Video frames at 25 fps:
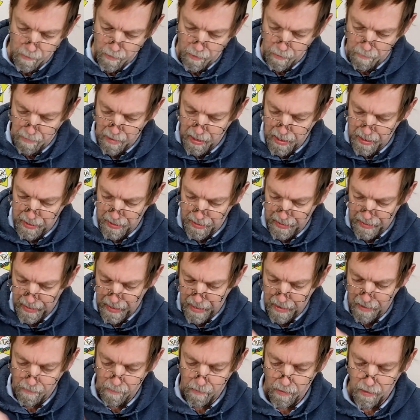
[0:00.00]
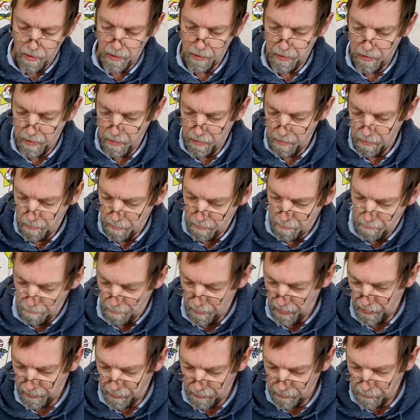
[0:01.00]
remaining outliner
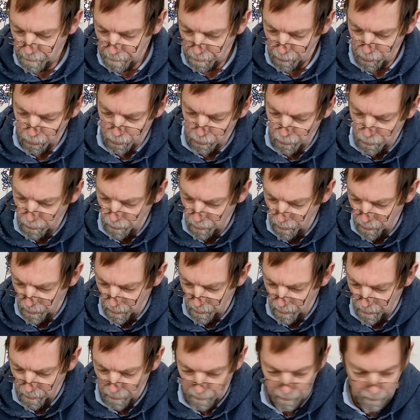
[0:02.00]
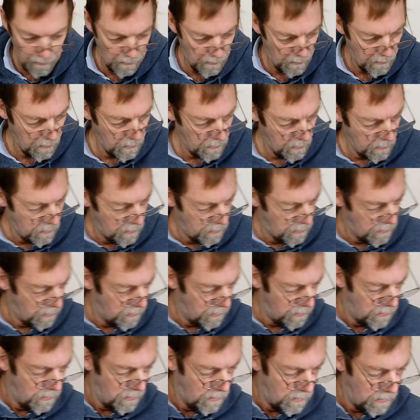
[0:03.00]
back in the bottle.
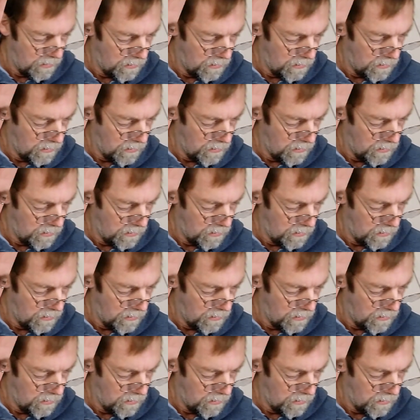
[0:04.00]
And